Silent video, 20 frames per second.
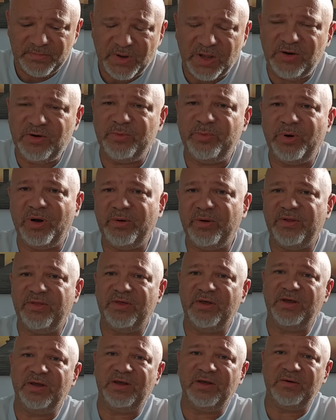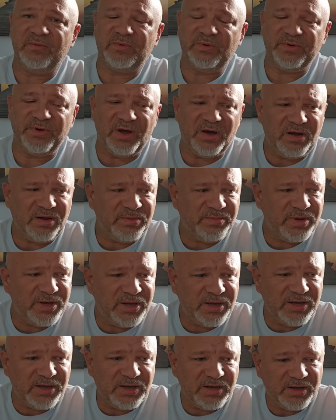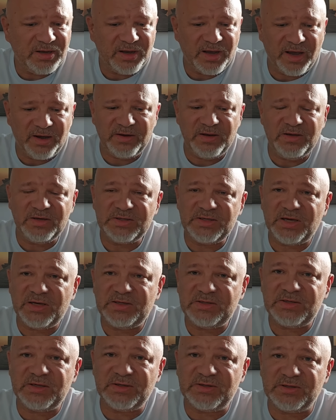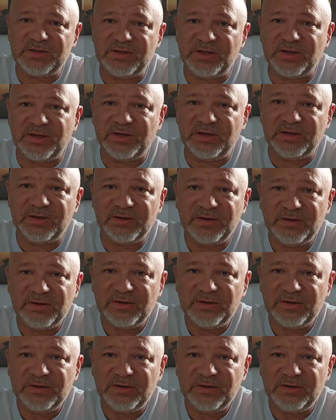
And you're probably thinking, well, Don B, how can you say such a thing?